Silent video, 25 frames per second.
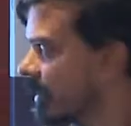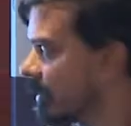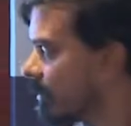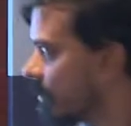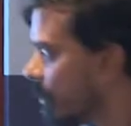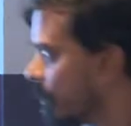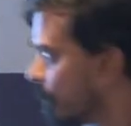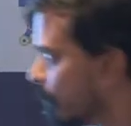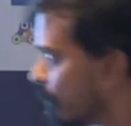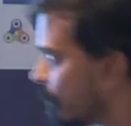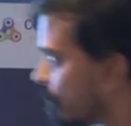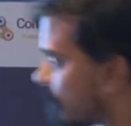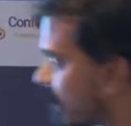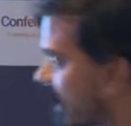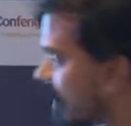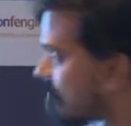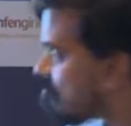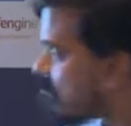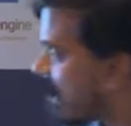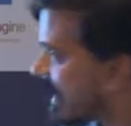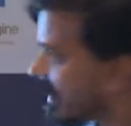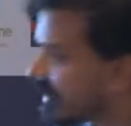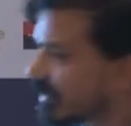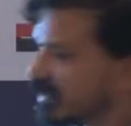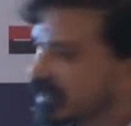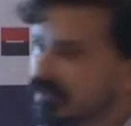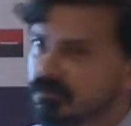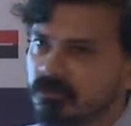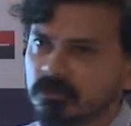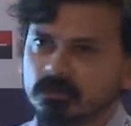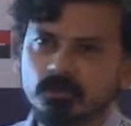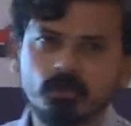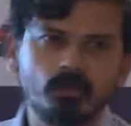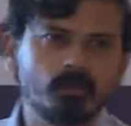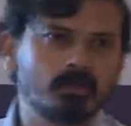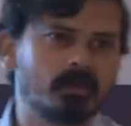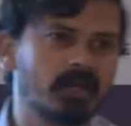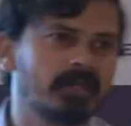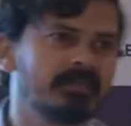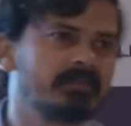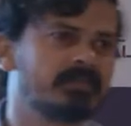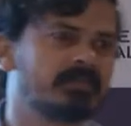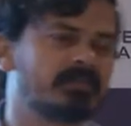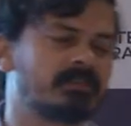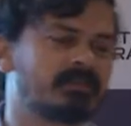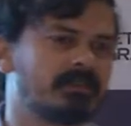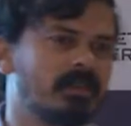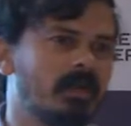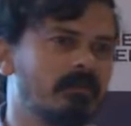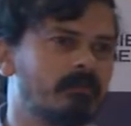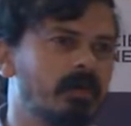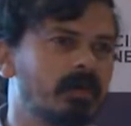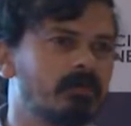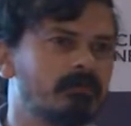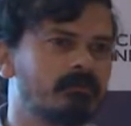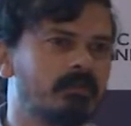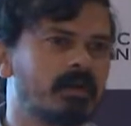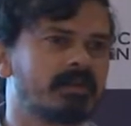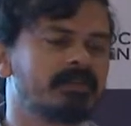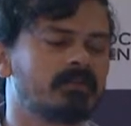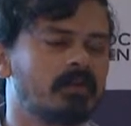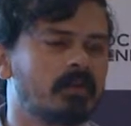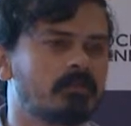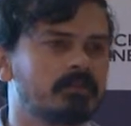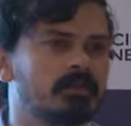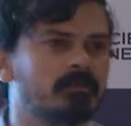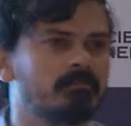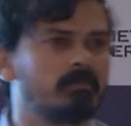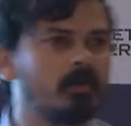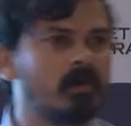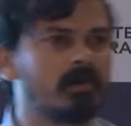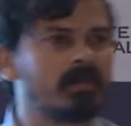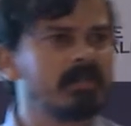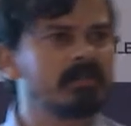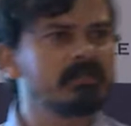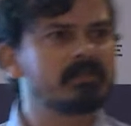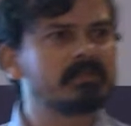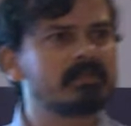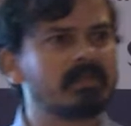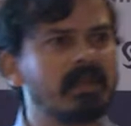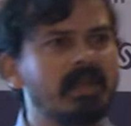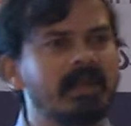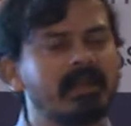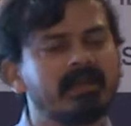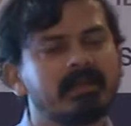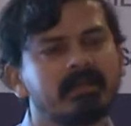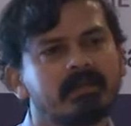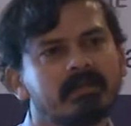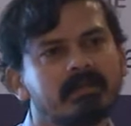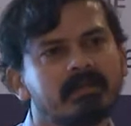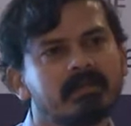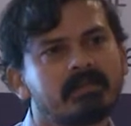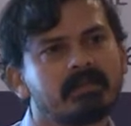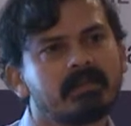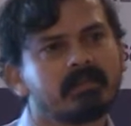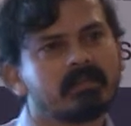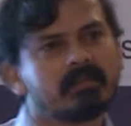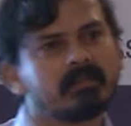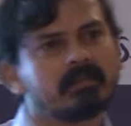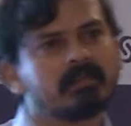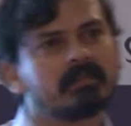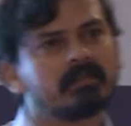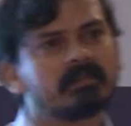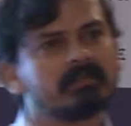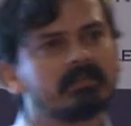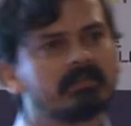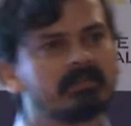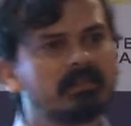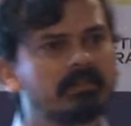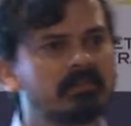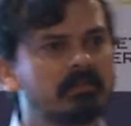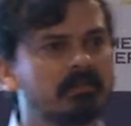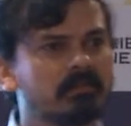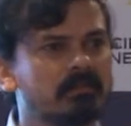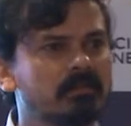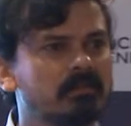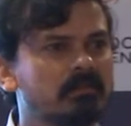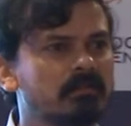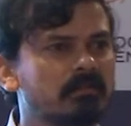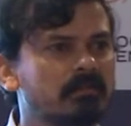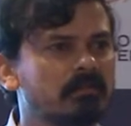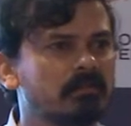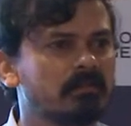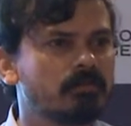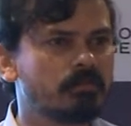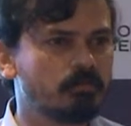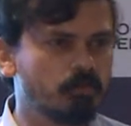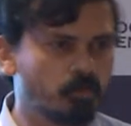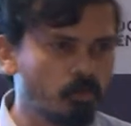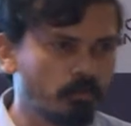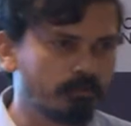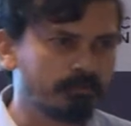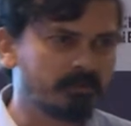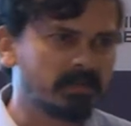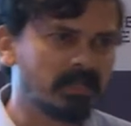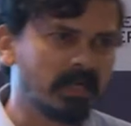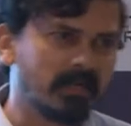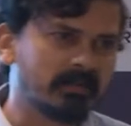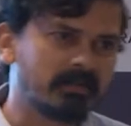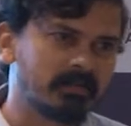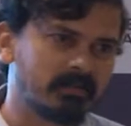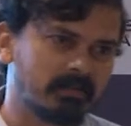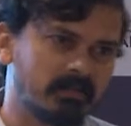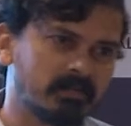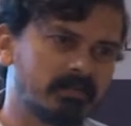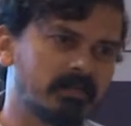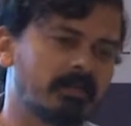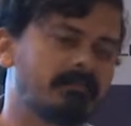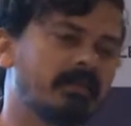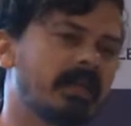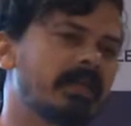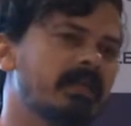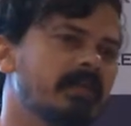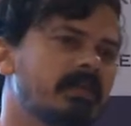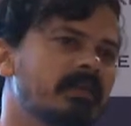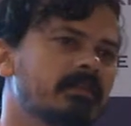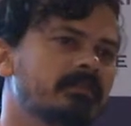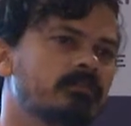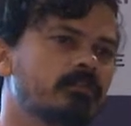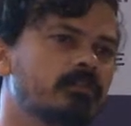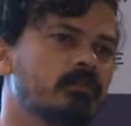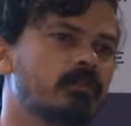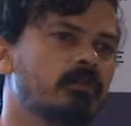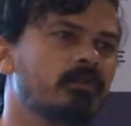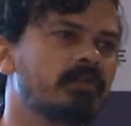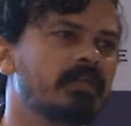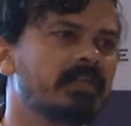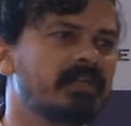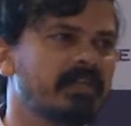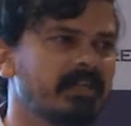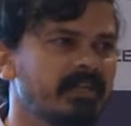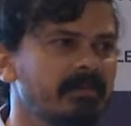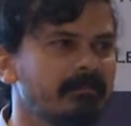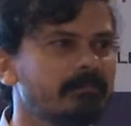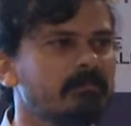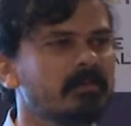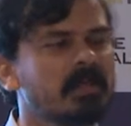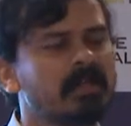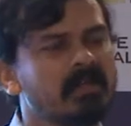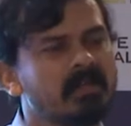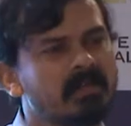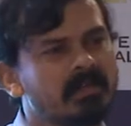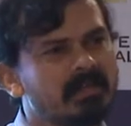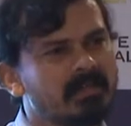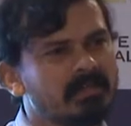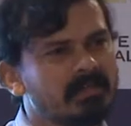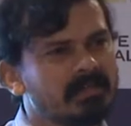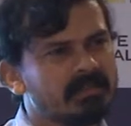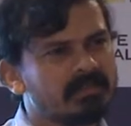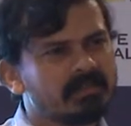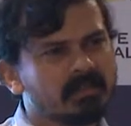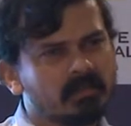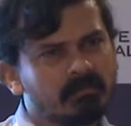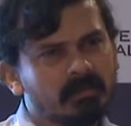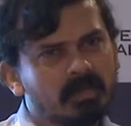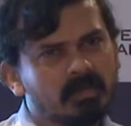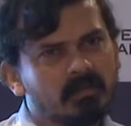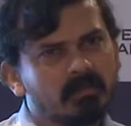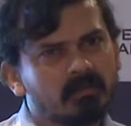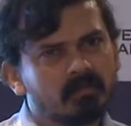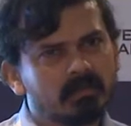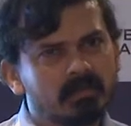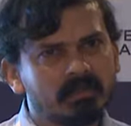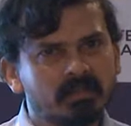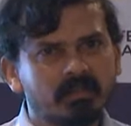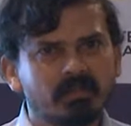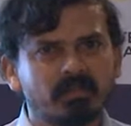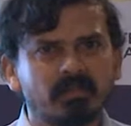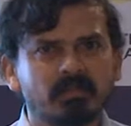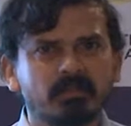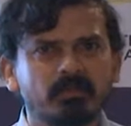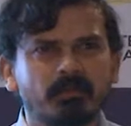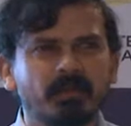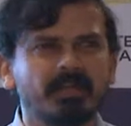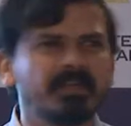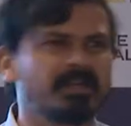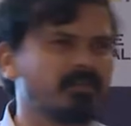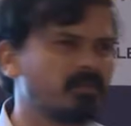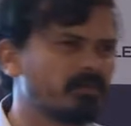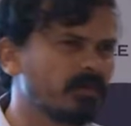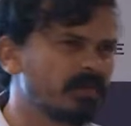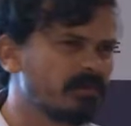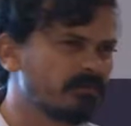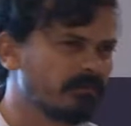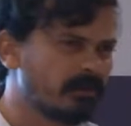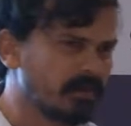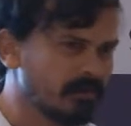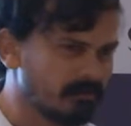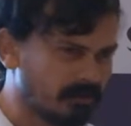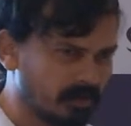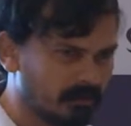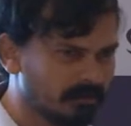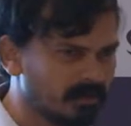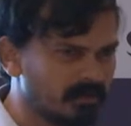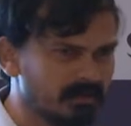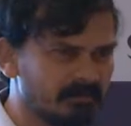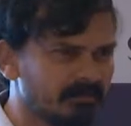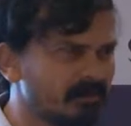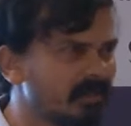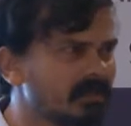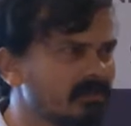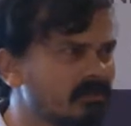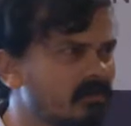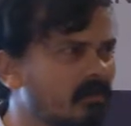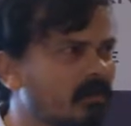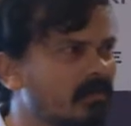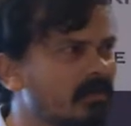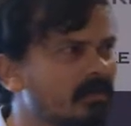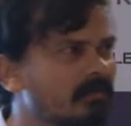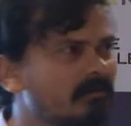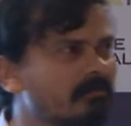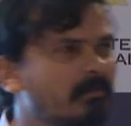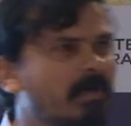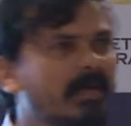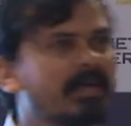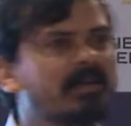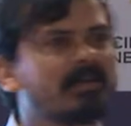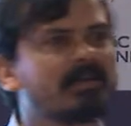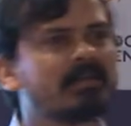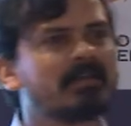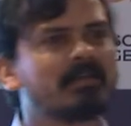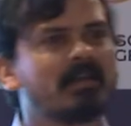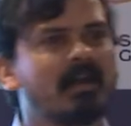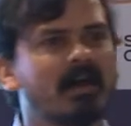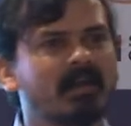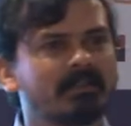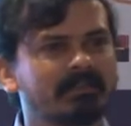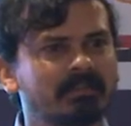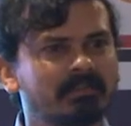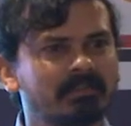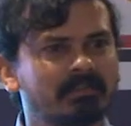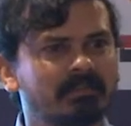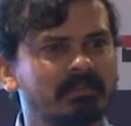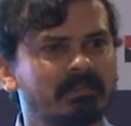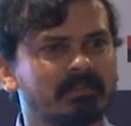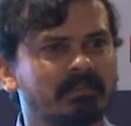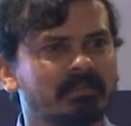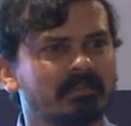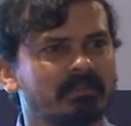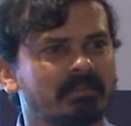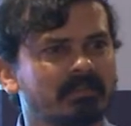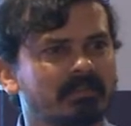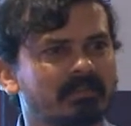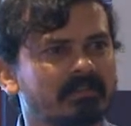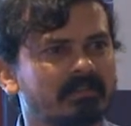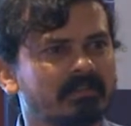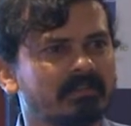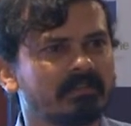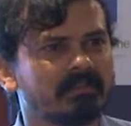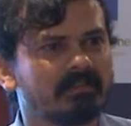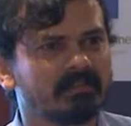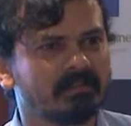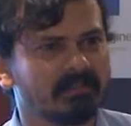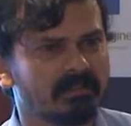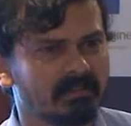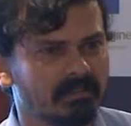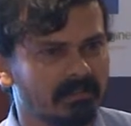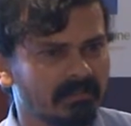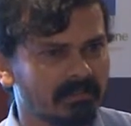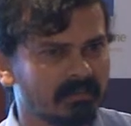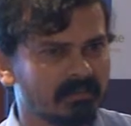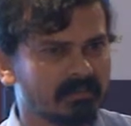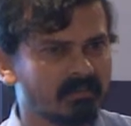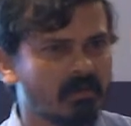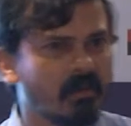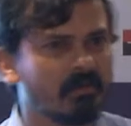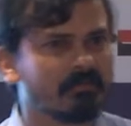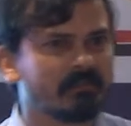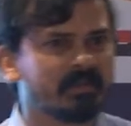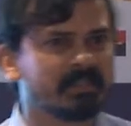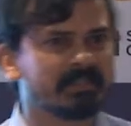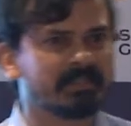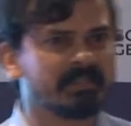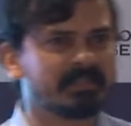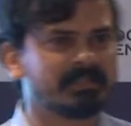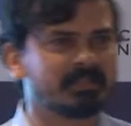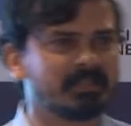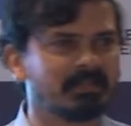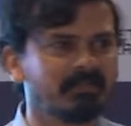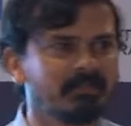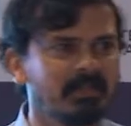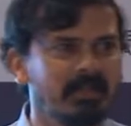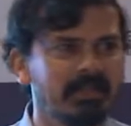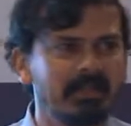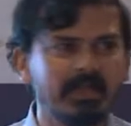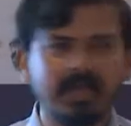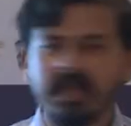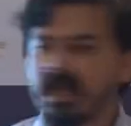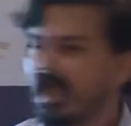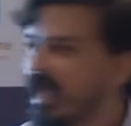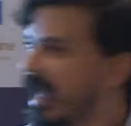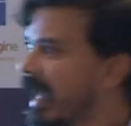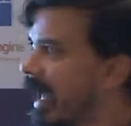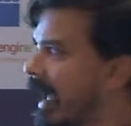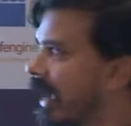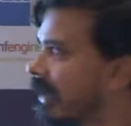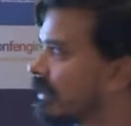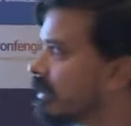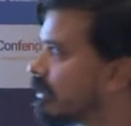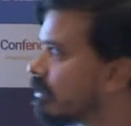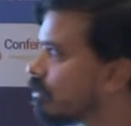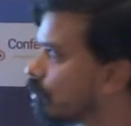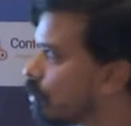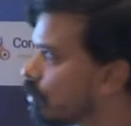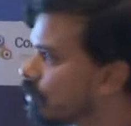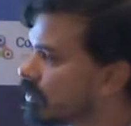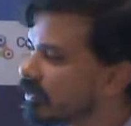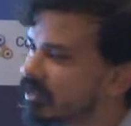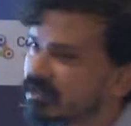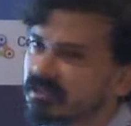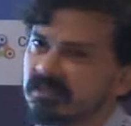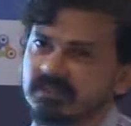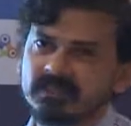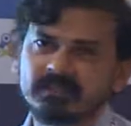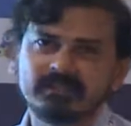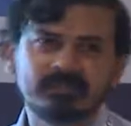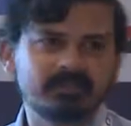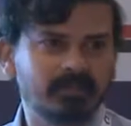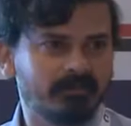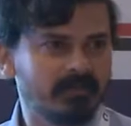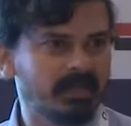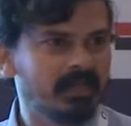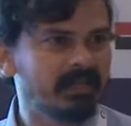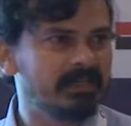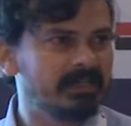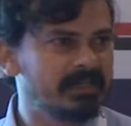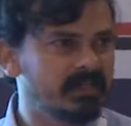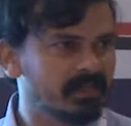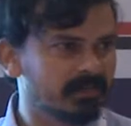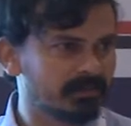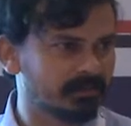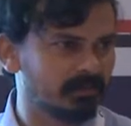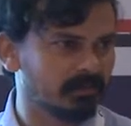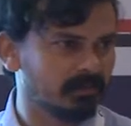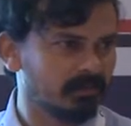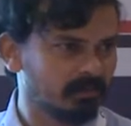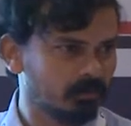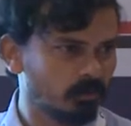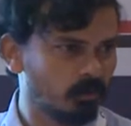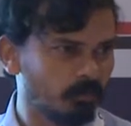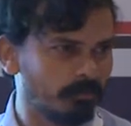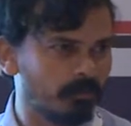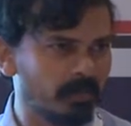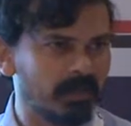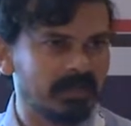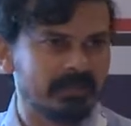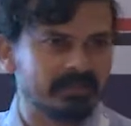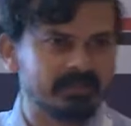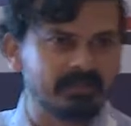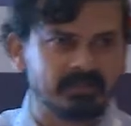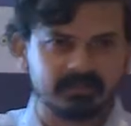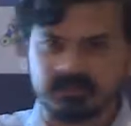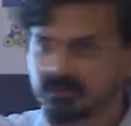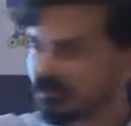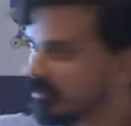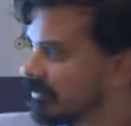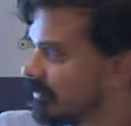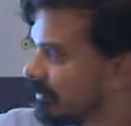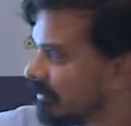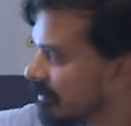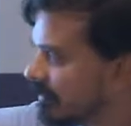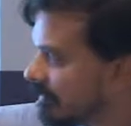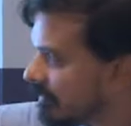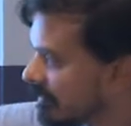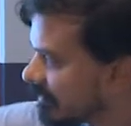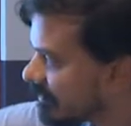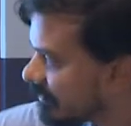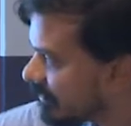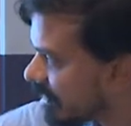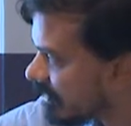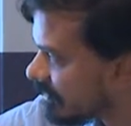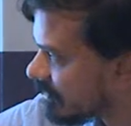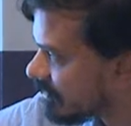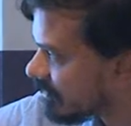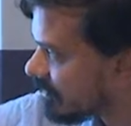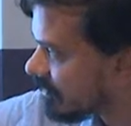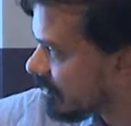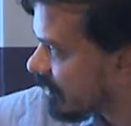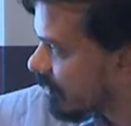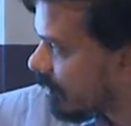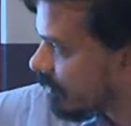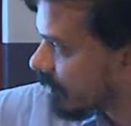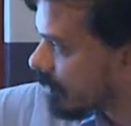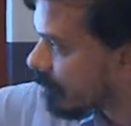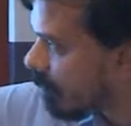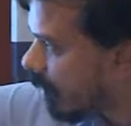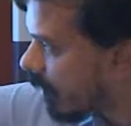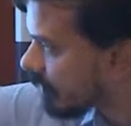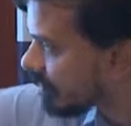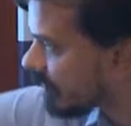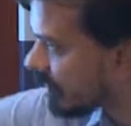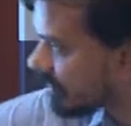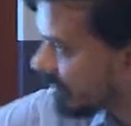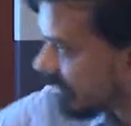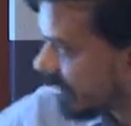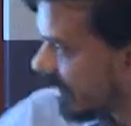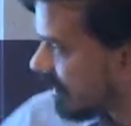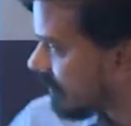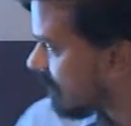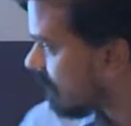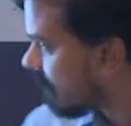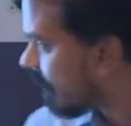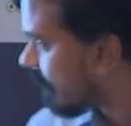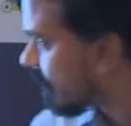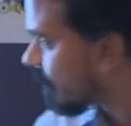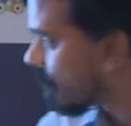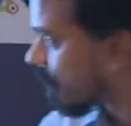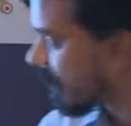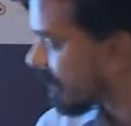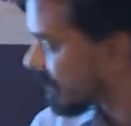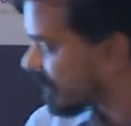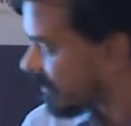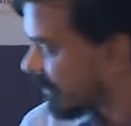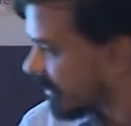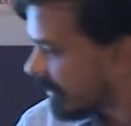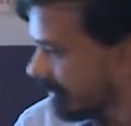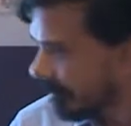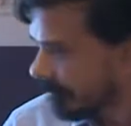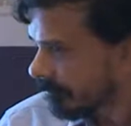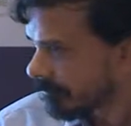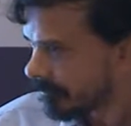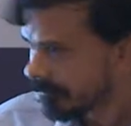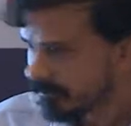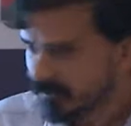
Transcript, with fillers: Now Michelangelo runs about five thousand models, and uh, the group that the Michelangelo team is about uh, twenty to twenty-five people based on my last uh, uh, conversation, and it took several years to build this, this all the boxes that uh, you are seeing.